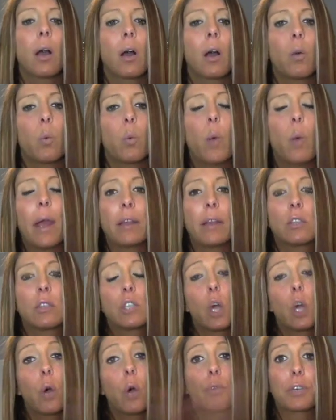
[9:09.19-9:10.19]
When
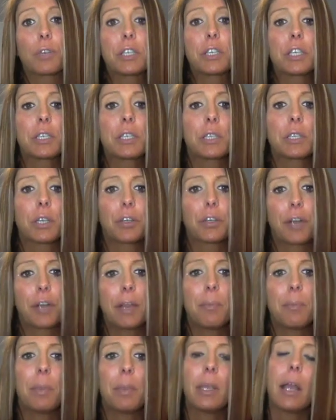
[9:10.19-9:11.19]
Joe reaches the
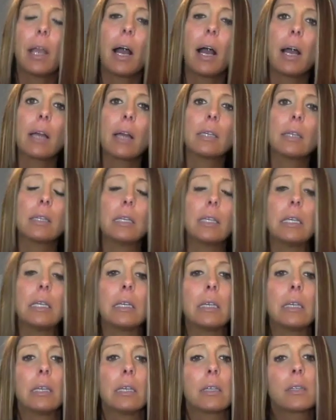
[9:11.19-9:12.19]
Great Beyond,
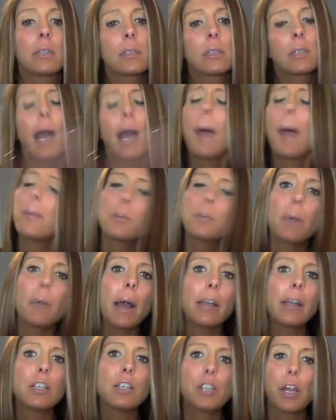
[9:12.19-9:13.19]
he is stopped
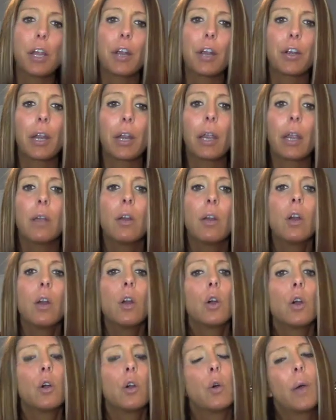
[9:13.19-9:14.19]
by Jerry,
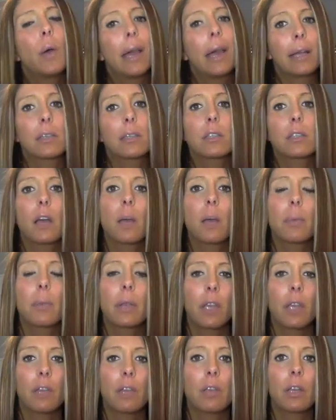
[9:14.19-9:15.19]
who ends up
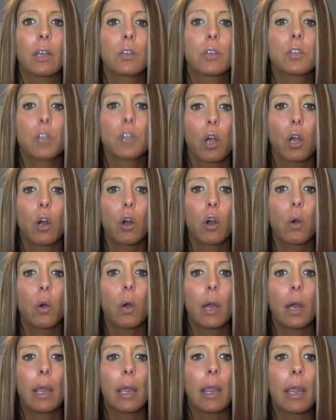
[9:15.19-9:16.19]
giving Joe
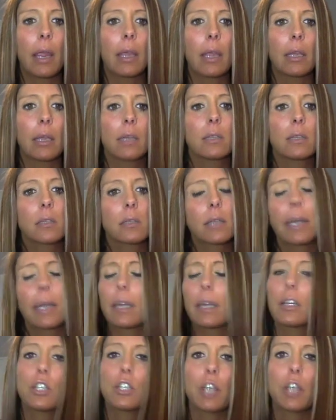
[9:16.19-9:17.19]
a
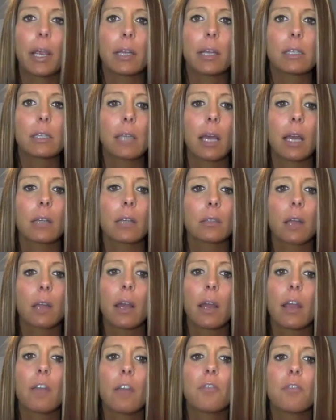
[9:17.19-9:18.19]
second chance at
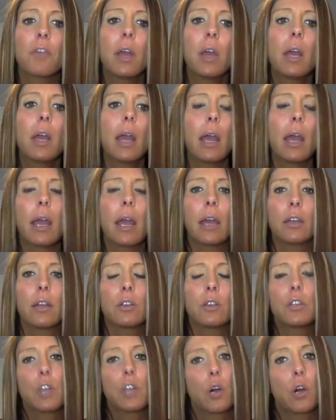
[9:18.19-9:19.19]
life, and
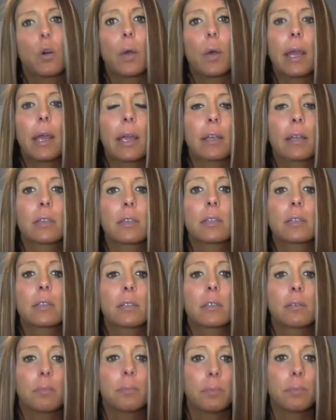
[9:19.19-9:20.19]
Joe
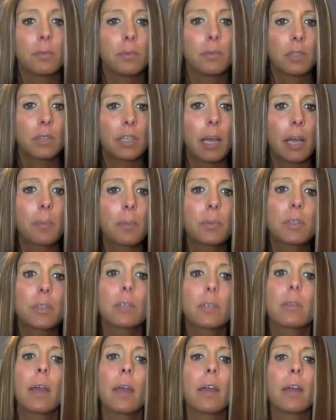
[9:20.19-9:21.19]

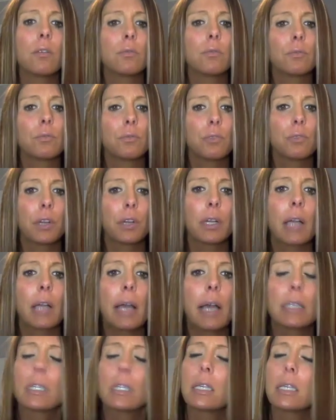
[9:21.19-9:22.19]
accepts and
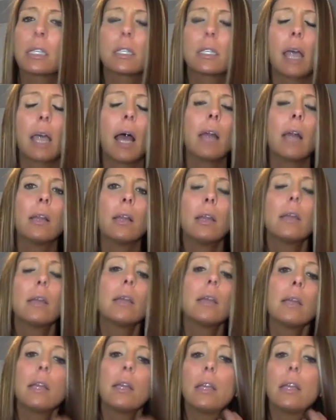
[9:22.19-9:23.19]
realizes that
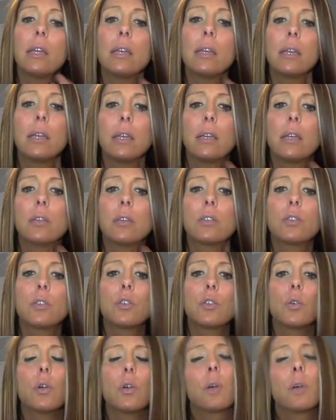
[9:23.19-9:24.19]
he needs
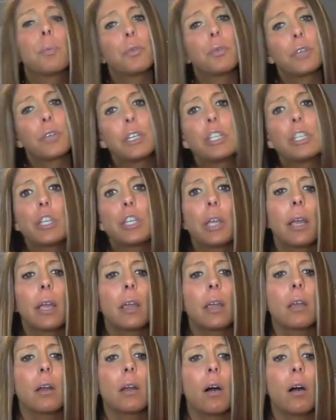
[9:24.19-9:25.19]
to
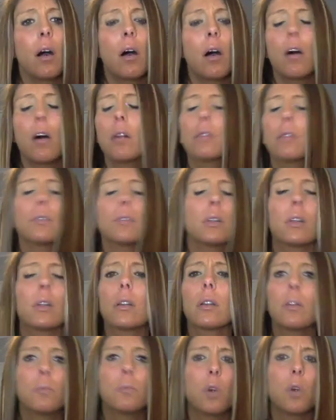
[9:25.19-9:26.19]
appreciate all of the
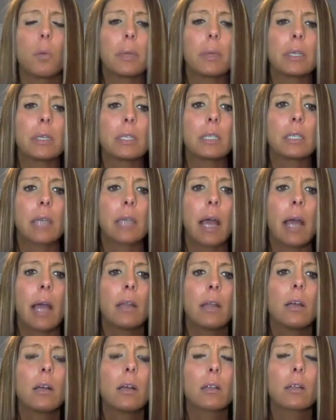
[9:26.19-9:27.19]
little moments that
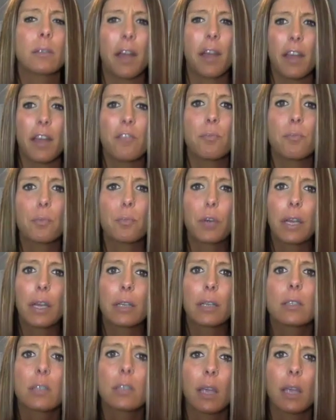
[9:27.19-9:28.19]
life
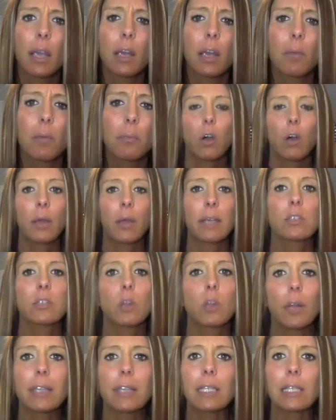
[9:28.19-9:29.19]
brings to him. Okay,
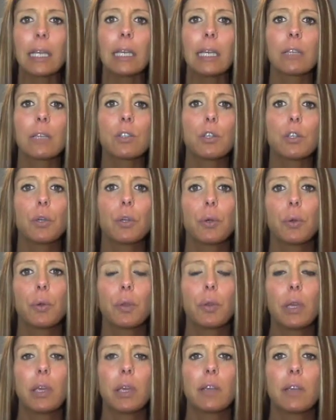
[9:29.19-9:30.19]
so let's get into
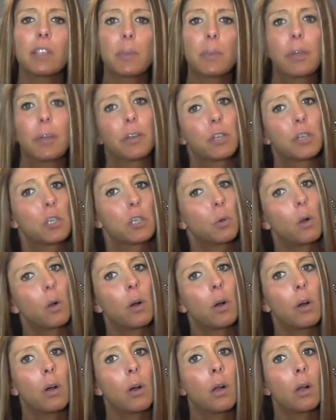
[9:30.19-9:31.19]
the
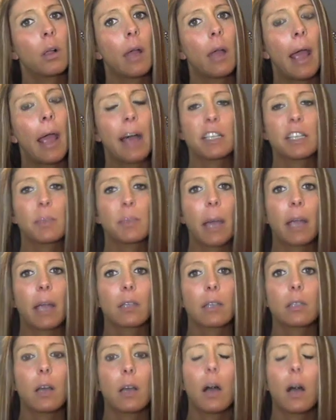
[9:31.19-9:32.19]
spiritual
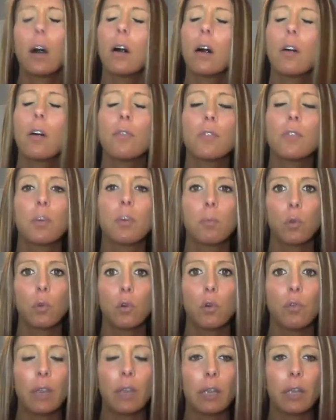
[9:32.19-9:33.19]
aspects of the
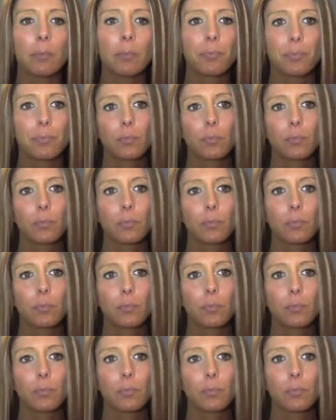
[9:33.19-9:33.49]
movie.